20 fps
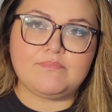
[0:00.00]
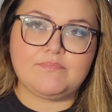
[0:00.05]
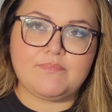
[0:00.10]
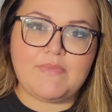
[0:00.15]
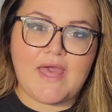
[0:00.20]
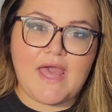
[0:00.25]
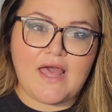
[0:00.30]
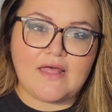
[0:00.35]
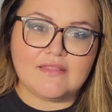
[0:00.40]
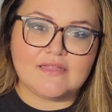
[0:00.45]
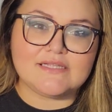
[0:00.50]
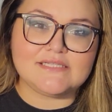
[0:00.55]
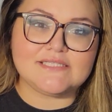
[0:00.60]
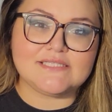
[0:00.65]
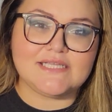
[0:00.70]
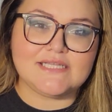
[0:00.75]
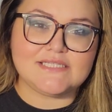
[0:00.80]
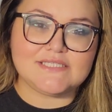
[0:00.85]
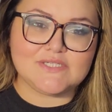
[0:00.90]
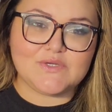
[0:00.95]
palettes
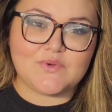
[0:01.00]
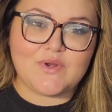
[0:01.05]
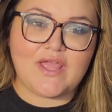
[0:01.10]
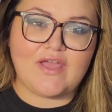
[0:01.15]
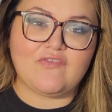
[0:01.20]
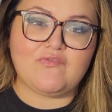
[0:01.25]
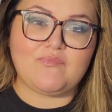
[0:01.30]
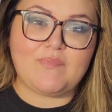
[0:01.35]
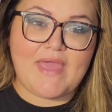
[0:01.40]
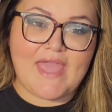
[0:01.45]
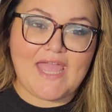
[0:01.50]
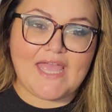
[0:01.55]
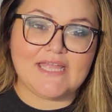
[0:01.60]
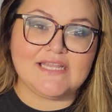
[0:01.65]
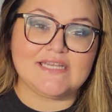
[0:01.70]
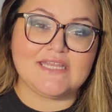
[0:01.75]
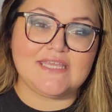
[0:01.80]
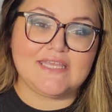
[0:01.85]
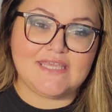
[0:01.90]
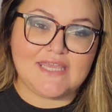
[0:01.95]
that don't have
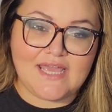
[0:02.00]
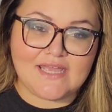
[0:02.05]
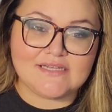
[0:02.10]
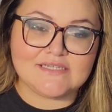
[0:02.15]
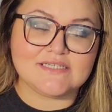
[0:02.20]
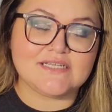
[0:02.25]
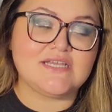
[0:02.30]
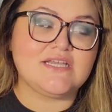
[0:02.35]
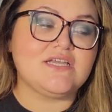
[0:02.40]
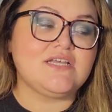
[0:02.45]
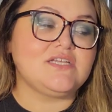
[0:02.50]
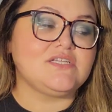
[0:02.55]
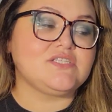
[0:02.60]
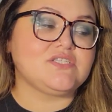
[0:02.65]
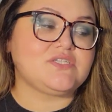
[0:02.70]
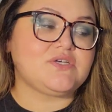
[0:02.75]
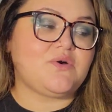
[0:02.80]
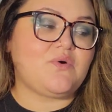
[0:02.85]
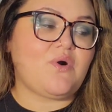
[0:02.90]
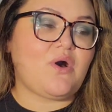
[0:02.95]
pan yet.
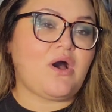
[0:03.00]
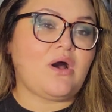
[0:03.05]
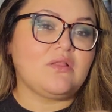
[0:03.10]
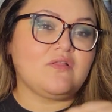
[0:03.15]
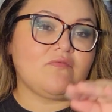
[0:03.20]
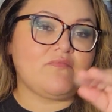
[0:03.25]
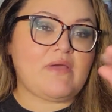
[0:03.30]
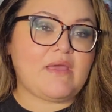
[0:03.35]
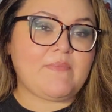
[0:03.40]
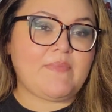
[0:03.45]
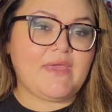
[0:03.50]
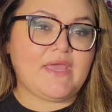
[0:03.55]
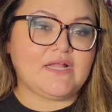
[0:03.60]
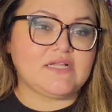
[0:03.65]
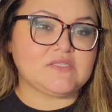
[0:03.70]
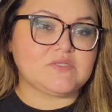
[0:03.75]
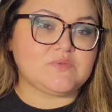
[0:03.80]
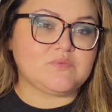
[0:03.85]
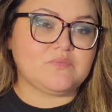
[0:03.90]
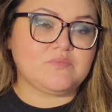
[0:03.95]
So all of my
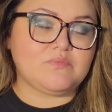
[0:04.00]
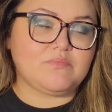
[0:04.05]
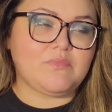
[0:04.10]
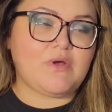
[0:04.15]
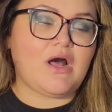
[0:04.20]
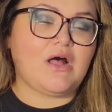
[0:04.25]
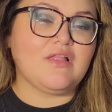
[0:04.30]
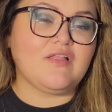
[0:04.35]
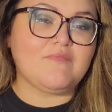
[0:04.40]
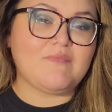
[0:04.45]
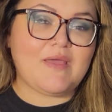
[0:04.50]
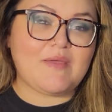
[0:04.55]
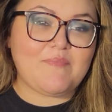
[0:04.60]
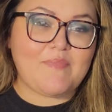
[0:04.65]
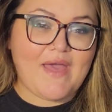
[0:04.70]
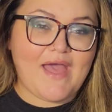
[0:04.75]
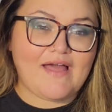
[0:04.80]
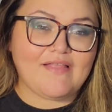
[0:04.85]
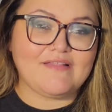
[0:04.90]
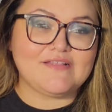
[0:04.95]

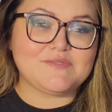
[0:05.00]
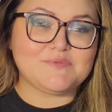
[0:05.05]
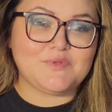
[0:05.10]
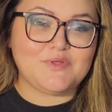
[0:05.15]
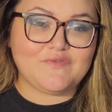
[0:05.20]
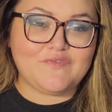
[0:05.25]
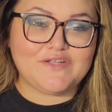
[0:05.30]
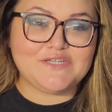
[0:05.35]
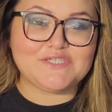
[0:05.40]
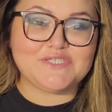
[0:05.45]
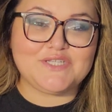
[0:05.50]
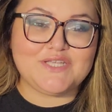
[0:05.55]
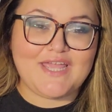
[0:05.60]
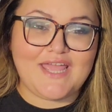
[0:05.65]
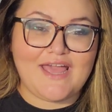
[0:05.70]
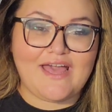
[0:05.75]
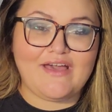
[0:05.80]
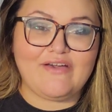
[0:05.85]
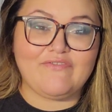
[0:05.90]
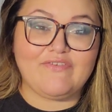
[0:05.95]
palettes will eventually
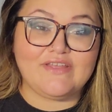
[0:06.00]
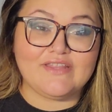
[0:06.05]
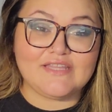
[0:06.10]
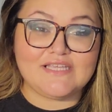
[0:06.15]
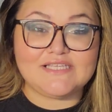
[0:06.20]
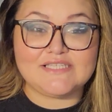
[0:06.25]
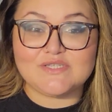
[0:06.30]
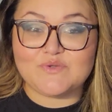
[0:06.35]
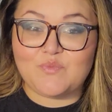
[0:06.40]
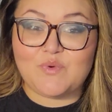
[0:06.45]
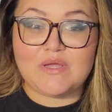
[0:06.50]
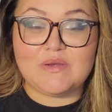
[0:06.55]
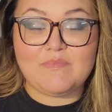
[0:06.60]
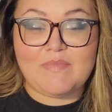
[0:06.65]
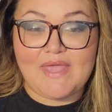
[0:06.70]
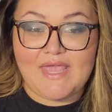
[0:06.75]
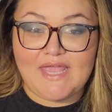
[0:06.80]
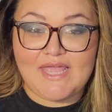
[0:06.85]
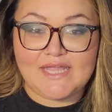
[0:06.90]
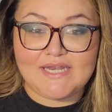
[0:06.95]
have at least 1
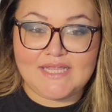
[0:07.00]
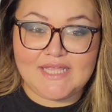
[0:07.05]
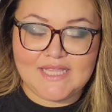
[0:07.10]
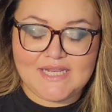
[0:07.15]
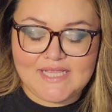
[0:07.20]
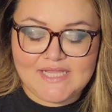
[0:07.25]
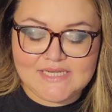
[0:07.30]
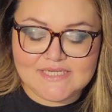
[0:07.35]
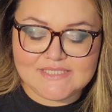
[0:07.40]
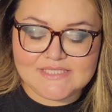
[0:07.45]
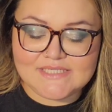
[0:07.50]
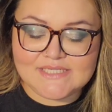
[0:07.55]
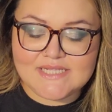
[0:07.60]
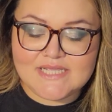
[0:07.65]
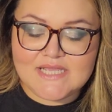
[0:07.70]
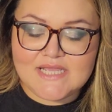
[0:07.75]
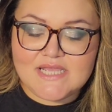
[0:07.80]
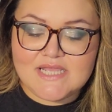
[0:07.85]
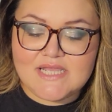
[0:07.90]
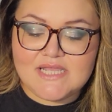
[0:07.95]
pan in it.
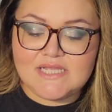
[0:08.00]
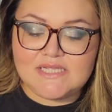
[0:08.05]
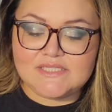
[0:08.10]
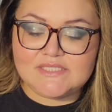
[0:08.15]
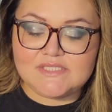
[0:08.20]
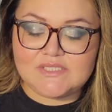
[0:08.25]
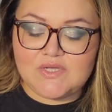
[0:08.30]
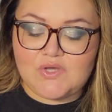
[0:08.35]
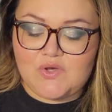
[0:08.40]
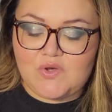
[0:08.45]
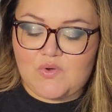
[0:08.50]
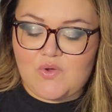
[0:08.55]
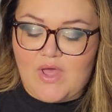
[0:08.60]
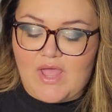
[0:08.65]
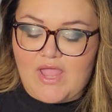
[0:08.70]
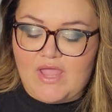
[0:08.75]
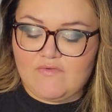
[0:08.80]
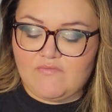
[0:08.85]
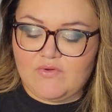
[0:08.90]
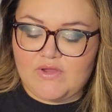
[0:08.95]
So I
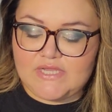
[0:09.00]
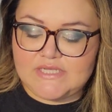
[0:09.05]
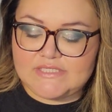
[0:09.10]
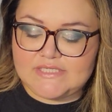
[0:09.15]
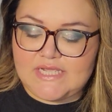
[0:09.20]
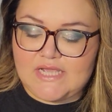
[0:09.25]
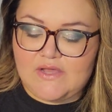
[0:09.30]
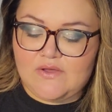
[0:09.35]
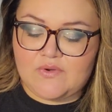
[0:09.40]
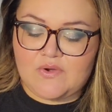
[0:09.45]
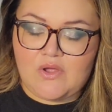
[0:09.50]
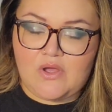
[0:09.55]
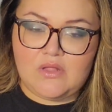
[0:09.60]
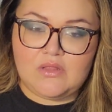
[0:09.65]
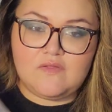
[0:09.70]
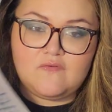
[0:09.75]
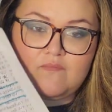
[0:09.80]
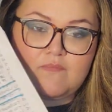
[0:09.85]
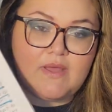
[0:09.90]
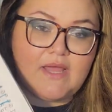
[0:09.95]
have written down all
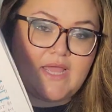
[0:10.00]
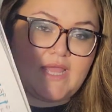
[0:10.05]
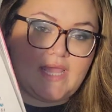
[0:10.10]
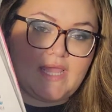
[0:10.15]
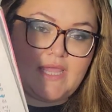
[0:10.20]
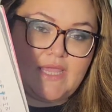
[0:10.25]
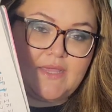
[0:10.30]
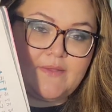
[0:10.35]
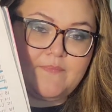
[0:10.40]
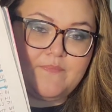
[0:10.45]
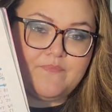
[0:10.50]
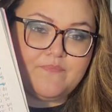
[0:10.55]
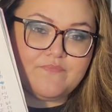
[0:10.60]
of my